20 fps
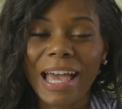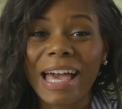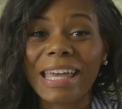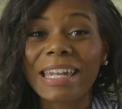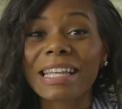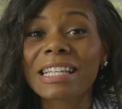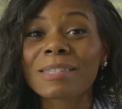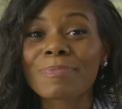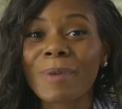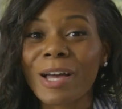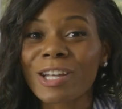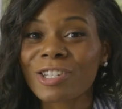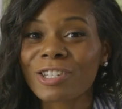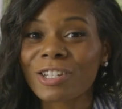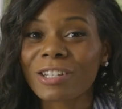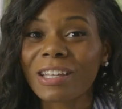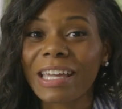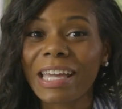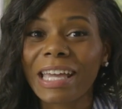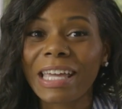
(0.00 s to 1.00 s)
And
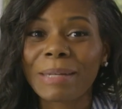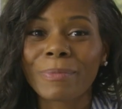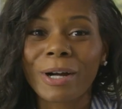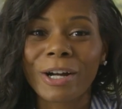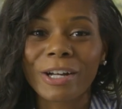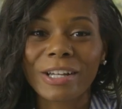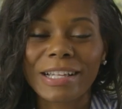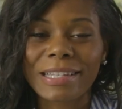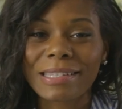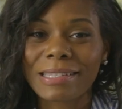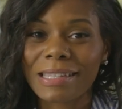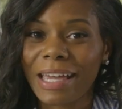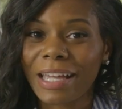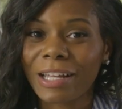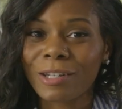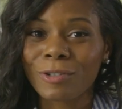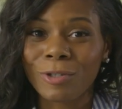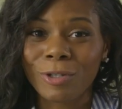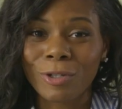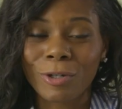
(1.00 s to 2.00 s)
especially in markets
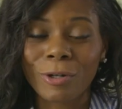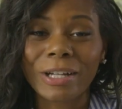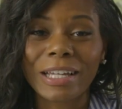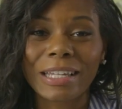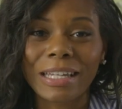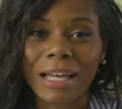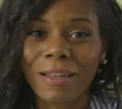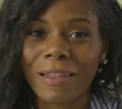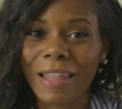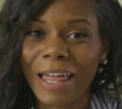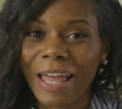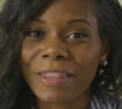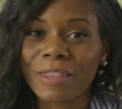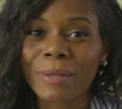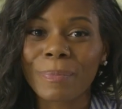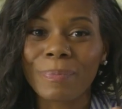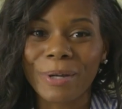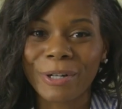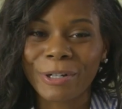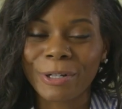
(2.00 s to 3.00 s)
like New York and LA,
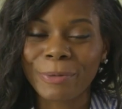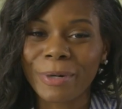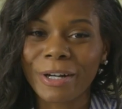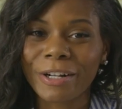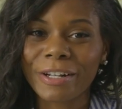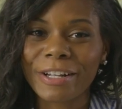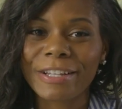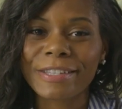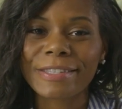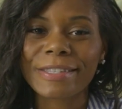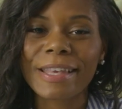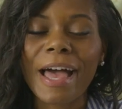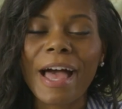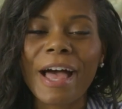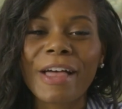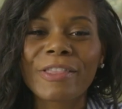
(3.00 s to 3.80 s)
the bigger markets,